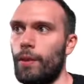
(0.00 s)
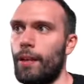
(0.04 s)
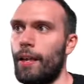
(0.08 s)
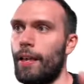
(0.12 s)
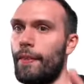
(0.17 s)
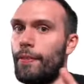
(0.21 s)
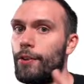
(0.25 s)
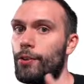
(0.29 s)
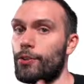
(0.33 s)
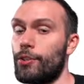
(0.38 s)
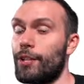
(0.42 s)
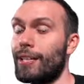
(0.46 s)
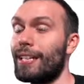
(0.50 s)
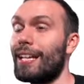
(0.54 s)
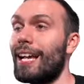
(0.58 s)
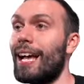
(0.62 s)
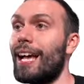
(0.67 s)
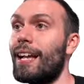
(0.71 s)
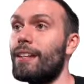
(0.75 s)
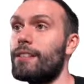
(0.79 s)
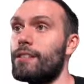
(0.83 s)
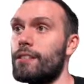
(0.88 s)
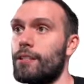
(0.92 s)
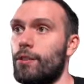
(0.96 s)
And there's a
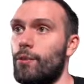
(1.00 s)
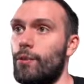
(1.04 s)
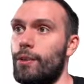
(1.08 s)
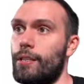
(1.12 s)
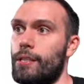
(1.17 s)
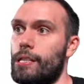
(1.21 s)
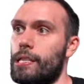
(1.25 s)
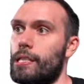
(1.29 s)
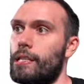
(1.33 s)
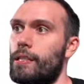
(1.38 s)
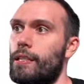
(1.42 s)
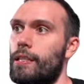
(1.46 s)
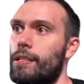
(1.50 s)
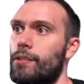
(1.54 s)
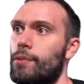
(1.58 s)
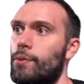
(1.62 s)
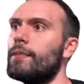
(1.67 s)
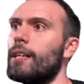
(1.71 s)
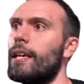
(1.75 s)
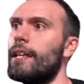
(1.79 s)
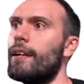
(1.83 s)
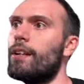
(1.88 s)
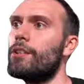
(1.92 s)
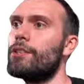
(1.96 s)
consequence to this.
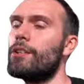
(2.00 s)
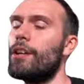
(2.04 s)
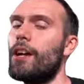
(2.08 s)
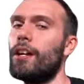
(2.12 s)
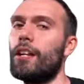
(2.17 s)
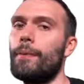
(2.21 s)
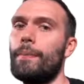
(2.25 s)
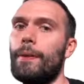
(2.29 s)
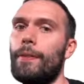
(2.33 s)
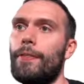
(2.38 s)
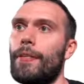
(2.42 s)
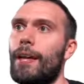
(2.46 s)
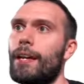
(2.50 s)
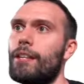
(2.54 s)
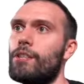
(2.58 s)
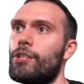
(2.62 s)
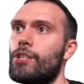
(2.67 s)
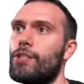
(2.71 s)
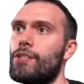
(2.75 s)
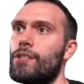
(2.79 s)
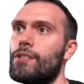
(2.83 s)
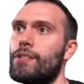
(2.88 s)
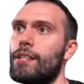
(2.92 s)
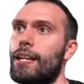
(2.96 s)
And I'll talk about that in
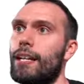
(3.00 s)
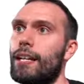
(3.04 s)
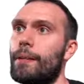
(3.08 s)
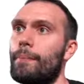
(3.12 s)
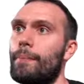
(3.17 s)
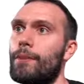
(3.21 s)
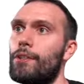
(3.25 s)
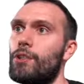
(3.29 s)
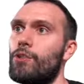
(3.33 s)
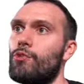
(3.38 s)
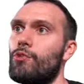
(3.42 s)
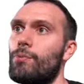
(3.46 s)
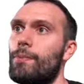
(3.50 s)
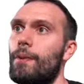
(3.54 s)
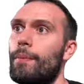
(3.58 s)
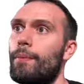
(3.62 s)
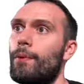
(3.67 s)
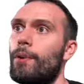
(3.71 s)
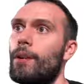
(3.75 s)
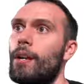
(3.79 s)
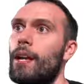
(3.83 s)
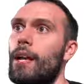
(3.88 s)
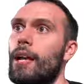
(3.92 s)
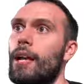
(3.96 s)
just a second. But just
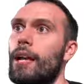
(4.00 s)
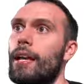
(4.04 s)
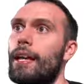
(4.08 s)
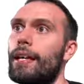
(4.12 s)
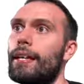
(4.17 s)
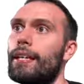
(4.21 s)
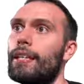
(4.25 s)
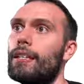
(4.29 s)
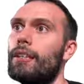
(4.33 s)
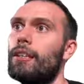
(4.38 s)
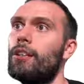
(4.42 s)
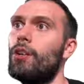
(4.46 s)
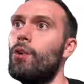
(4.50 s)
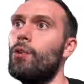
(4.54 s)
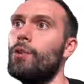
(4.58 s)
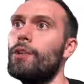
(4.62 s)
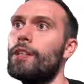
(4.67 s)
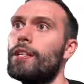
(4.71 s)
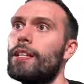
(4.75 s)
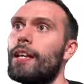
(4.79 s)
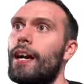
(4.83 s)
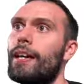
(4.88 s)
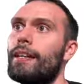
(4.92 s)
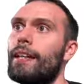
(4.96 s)
remember, it can load
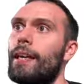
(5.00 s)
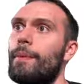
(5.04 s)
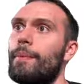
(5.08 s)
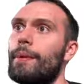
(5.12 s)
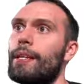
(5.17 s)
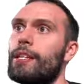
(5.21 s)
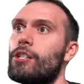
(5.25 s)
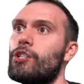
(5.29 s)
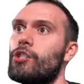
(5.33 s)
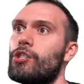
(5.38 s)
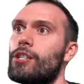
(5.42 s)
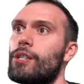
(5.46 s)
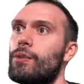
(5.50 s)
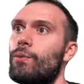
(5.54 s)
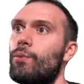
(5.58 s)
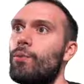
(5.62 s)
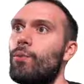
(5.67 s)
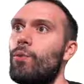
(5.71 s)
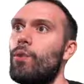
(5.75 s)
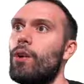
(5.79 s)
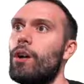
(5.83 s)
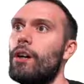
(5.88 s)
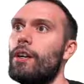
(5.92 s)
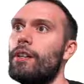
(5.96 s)
it on MHC
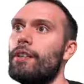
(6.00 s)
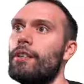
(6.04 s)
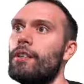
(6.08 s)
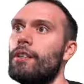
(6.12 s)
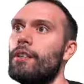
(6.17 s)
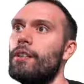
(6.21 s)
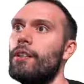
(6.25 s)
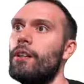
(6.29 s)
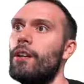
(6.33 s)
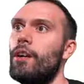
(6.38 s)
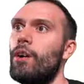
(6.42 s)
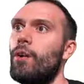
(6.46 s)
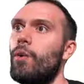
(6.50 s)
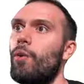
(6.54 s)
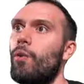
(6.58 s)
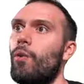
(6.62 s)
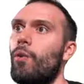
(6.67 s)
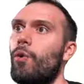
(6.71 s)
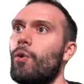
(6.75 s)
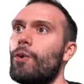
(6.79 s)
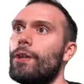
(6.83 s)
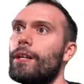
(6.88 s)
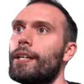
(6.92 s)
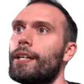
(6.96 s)
1
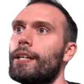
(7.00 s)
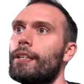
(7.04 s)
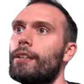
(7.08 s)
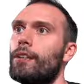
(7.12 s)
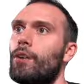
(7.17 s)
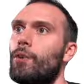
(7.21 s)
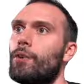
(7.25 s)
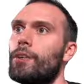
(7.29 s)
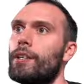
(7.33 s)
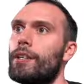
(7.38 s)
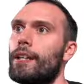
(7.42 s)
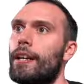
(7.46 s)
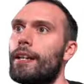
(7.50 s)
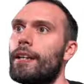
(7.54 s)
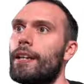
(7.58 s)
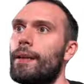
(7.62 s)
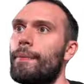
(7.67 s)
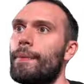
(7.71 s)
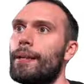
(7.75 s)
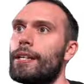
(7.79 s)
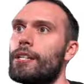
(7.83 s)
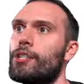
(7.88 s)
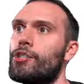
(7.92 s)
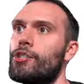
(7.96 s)
or it can load it on
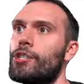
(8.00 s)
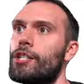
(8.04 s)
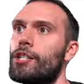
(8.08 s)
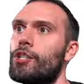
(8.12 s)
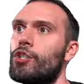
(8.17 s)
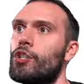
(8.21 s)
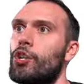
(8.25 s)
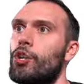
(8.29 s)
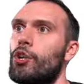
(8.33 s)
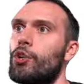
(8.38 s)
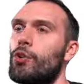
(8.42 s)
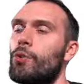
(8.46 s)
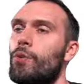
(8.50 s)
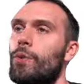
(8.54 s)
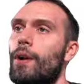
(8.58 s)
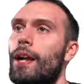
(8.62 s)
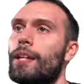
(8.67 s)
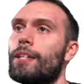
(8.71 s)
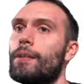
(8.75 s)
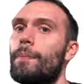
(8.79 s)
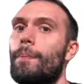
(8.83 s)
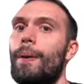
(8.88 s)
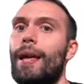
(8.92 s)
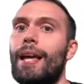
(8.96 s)
MHC2.
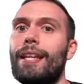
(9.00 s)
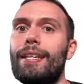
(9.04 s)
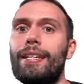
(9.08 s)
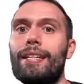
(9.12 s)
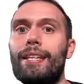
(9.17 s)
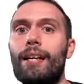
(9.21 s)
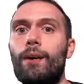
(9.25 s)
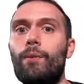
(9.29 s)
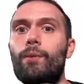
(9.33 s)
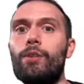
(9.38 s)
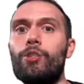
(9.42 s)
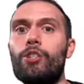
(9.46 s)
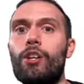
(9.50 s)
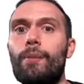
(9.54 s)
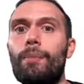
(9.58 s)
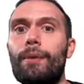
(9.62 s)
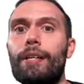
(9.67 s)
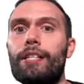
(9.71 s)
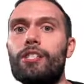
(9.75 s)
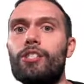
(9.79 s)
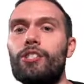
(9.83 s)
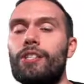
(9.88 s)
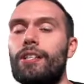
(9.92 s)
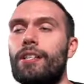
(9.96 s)
And depending on which
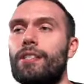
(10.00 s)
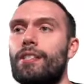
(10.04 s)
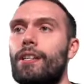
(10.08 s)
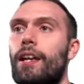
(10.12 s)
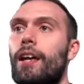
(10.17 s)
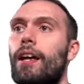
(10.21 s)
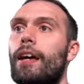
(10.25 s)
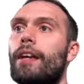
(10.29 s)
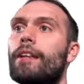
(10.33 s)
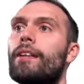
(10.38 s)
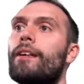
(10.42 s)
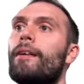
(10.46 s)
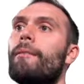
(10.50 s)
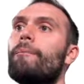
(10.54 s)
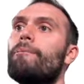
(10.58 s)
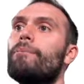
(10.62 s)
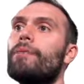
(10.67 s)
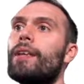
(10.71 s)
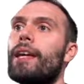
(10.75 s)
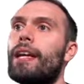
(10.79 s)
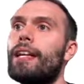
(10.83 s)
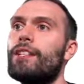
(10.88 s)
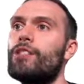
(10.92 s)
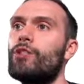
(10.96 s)
MHC it's on,
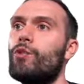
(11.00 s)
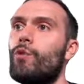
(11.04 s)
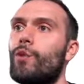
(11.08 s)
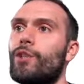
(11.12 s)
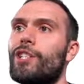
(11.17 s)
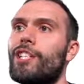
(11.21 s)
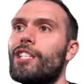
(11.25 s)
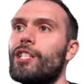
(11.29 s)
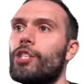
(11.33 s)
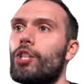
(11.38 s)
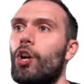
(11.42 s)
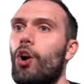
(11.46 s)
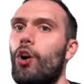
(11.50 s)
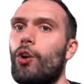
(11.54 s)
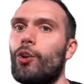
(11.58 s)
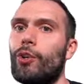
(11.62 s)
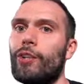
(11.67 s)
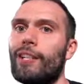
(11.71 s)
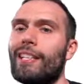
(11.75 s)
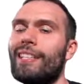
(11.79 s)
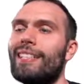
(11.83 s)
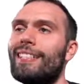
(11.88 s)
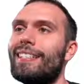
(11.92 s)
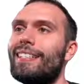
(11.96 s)
it's going to
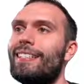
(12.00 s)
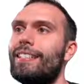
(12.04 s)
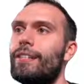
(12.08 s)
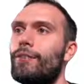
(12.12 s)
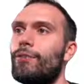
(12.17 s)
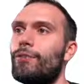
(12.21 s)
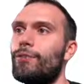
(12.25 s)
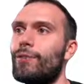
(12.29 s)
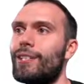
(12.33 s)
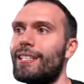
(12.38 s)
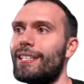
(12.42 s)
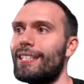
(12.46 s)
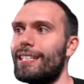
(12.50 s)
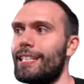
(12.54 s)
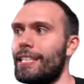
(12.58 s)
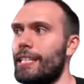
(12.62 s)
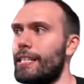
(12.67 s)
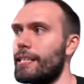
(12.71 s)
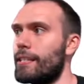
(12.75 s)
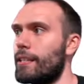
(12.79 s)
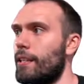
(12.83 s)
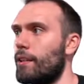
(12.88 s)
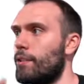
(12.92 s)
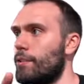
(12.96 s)
target different T
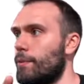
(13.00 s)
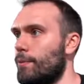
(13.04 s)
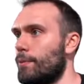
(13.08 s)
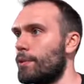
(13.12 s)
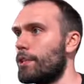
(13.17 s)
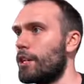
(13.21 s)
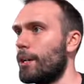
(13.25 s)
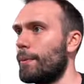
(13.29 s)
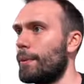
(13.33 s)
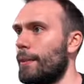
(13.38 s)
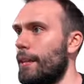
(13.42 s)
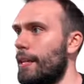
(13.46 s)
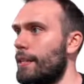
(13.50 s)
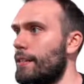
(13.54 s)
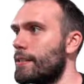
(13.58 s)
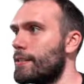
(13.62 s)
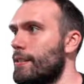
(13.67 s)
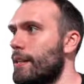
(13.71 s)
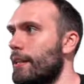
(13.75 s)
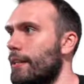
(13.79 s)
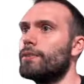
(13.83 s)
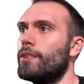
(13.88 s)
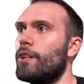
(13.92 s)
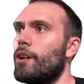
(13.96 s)
cells. And we'll talk about that in a
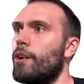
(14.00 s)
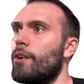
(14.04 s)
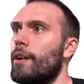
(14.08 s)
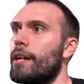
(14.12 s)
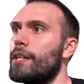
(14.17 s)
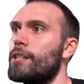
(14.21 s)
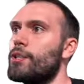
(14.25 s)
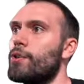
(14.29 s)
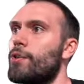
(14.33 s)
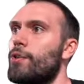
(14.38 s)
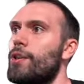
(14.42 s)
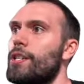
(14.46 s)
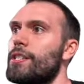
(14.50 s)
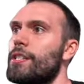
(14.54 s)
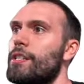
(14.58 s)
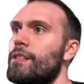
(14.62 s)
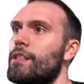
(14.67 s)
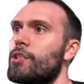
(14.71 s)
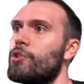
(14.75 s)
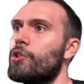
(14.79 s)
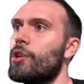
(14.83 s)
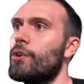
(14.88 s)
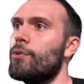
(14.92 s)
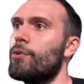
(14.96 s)
second. All right, so this is
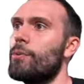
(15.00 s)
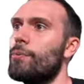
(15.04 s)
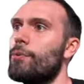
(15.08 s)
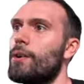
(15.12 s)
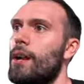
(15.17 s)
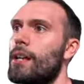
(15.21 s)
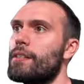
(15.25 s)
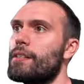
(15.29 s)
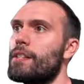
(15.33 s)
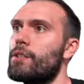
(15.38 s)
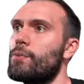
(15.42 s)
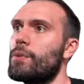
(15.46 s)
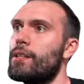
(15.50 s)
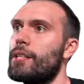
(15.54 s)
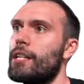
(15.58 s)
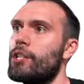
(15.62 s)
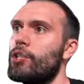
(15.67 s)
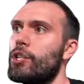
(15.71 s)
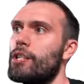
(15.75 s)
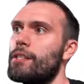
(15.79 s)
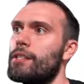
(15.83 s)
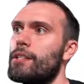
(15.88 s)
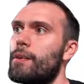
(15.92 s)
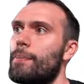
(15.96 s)
the general process. We
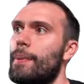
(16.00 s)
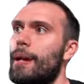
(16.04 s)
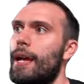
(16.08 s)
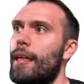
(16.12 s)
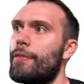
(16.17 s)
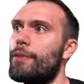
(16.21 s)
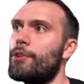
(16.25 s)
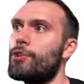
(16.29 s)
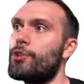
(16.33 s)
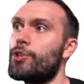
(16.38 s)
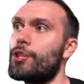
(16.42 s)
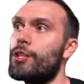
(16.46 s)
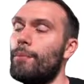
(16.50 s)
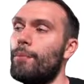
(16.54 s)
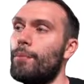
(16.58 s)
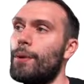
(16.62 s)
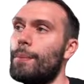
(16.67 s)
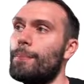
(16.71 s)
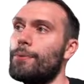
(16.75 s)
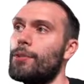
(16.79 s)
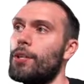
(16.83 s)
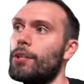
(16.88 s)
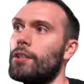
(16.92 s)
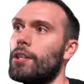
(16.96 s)
digested a pathogen, we
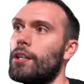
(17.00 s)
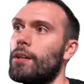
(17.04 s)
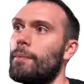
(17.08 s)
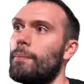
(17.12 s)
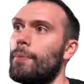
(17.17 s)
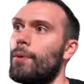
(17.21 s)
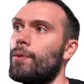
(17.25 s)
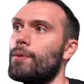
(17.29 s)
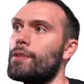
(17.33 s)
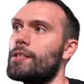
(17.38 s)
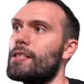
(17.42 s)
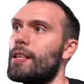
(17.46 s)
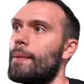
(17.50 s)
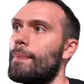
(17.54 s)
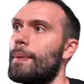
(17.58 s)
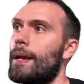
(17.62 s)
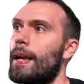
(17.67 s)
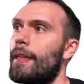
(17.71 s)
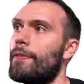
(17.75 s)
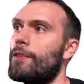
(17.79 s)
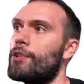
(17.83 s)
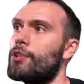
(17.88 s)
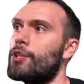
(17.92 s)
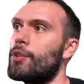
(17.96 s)
took the components of that
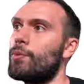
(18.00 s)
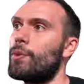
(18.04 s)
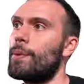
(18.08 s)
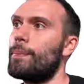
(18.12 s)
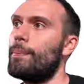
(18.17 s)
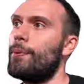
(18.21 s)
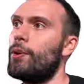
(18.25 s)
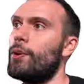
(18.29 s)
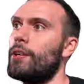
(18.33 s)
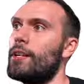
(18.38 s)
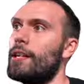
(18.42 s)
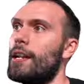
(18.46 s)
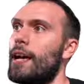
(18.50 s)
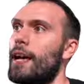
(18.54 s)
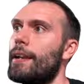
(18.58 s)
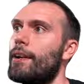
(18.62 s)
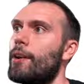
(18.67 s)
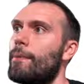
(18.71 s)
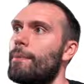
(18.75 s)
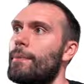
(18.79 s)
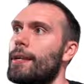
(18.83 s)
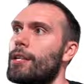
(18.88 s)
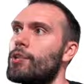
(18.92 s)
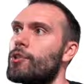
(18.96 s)
pathogen, we put it on
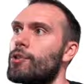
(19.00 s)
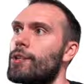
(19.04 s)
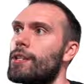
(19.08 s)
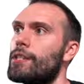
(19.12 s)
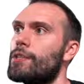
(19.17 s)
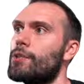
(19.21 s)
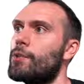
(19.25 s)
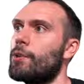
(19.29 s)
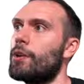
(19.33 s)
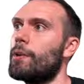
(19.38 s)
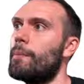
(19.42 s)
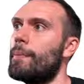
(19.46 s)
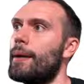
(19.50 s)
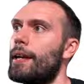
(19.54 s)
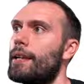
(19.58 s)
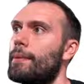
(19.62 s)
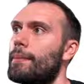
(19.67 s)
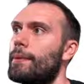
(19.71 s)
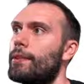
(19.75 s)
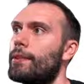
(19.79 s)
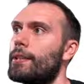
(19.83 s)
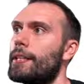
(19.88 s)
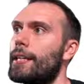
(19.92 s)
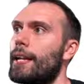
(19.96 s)
our major
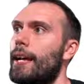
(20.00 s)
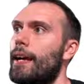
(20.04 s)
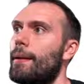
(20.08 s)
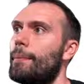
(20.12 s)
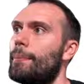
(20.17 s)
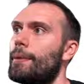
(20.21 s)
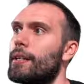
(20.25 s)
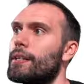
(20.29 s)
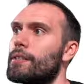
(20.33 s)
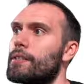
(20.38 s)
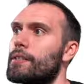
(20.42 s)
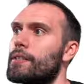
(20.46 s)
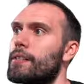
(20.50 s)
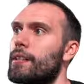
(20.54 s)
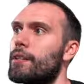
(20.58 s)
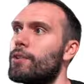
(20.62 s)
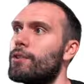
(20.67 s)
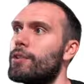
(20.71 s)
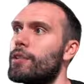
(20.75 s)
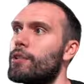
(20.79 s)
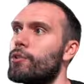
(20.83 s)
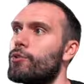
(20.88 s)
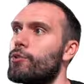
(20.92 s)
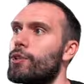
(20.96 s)
histocompatibility complexes on our
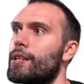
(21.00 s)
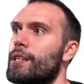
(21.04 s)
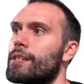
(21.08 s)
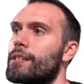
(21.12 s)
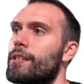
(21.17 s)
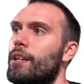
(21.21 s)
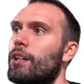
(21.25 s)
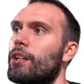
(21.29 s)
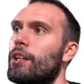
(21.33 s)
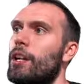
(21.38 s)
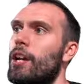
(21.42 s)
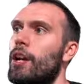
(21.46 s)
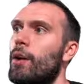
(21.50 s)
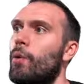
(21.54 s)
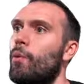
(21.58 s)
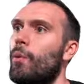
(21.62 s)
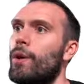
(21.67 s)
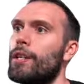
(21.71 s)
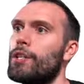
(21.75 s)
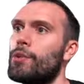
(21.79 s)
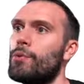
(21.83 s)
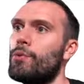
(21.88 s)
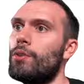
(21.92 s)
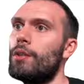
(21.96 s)
dendritic cell,
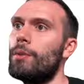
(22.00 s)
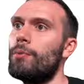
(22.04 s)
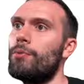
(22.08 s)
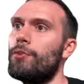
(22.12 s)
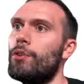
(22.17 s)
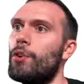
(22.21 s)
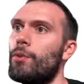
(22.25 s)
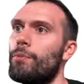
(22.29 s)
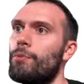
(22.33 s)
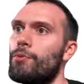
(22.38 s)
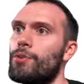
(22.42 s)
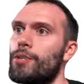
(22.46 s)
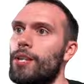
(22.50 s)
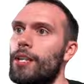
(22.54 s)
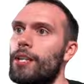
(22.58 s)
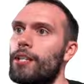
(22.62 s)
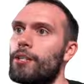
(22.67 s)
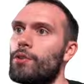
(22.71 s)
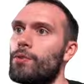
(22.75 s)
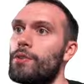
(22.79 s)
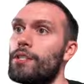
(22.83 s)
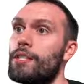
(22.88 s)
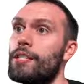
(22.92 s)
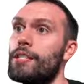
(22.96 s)
went to a lymph node, presented it
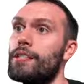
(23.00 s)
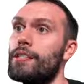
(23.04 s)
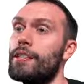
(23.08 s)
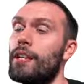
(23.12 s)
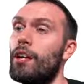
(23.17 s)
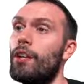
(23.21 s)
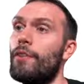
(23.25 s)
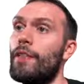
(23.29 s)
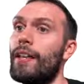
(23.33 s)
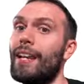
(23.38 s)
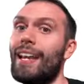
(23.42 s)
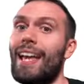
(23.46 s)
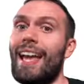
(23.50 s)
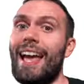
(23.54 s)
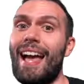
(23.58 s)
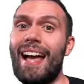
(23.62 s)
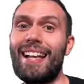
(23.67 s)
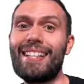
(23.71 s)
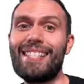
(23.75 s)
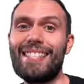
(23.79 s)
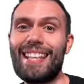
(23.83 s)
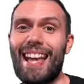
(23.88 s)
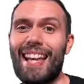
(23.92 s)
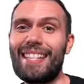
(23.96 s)
to a T cell that
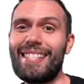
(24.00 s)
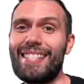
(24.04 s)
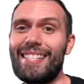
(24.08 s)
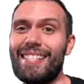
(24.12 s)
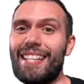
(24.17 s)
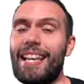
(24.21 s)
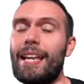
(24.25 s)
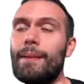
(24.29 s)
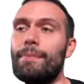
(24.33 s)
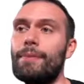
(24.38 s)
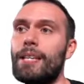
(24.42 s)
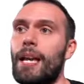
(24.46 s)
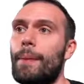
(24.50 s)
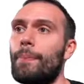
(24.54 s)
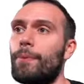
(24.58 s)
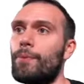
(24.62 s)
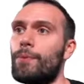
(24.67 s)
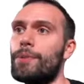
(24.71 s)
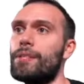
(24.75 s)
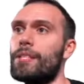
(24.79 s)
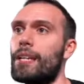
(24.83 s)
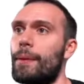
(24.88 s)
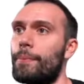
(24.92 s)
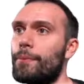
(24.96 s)
has that same type of
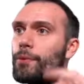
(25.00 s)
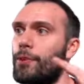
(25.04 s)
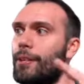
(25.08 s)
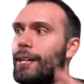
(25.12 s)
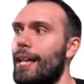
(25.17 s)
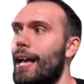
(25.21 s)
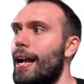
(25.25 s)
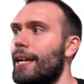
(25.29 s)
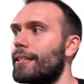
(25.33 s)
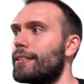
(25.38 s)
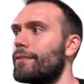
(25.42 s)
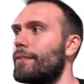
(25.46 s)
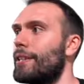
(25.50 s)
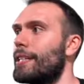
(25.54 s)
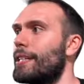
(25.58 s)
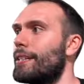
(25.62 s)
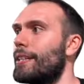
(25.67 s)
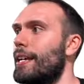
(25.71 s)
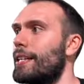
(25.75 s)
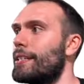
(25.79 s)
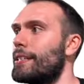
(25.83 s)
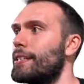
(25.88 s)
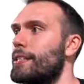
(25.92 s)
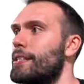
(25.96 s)
receptor and activated
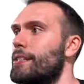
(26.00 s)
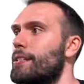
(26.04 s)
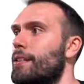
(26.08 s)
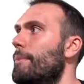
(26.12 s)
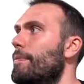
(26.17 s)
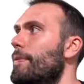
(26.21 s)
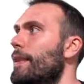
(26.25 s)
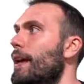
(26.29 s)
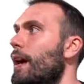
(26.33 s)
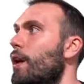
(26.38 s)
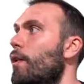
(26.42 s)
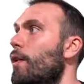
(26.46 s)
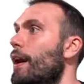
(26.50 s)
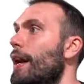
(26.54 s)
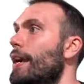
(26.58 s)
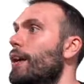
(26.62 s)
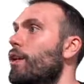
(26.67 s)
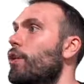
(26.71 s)
that T cell. Now, I